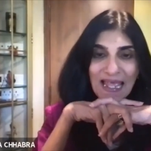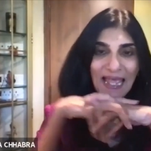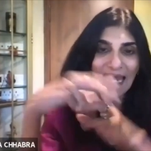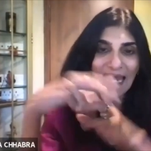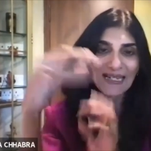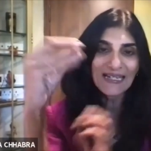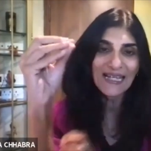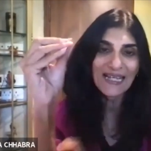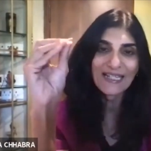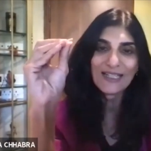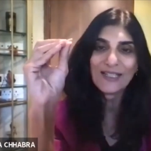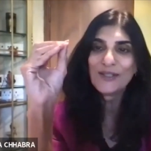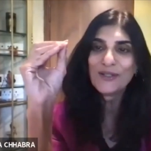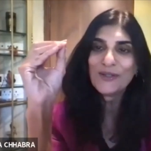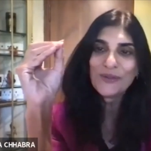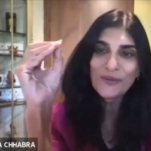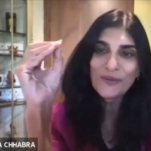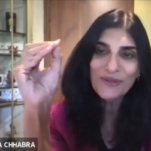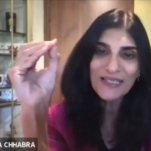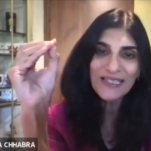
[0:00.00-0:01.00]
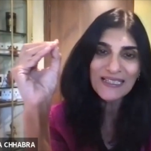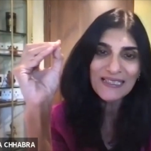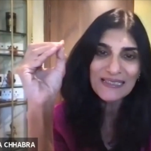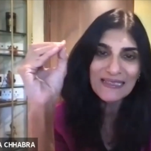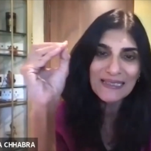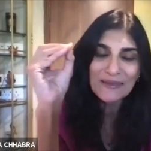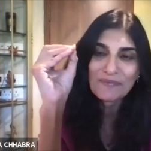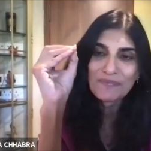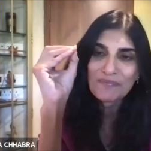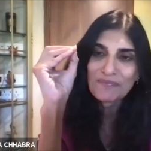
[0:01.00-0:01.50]
and I look at
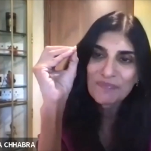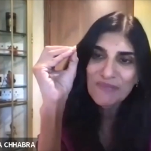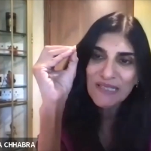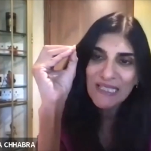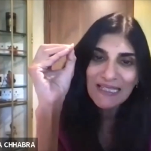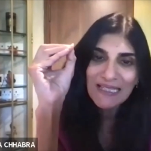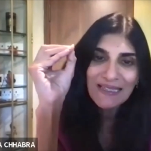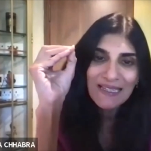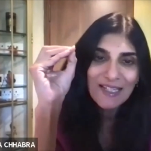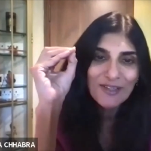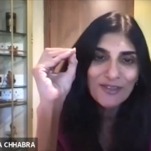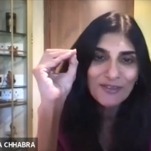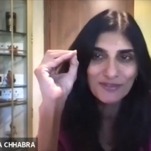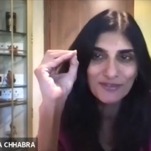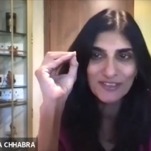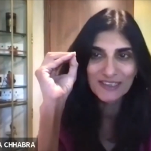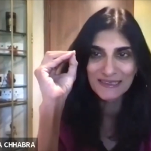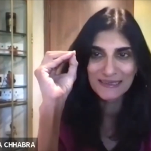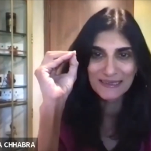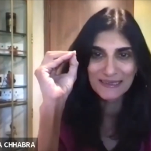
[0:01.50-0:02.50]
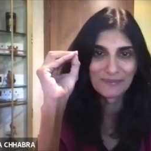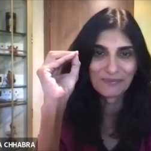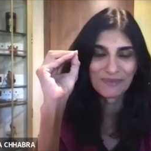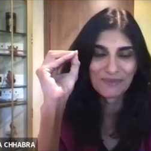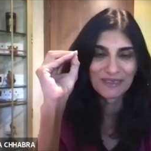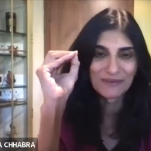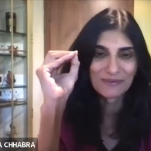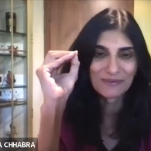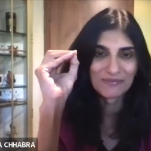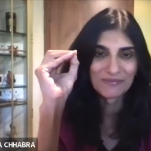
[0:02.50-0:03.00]
the meaning of this
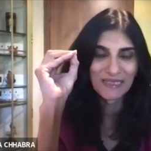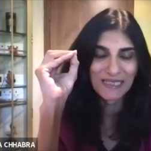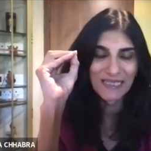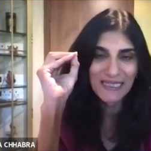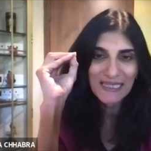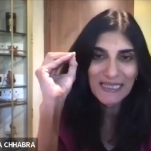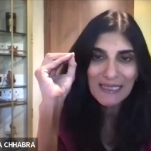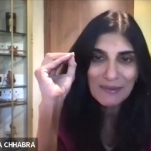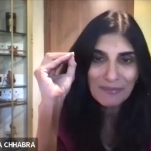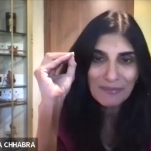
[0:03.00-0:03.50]
symptom, it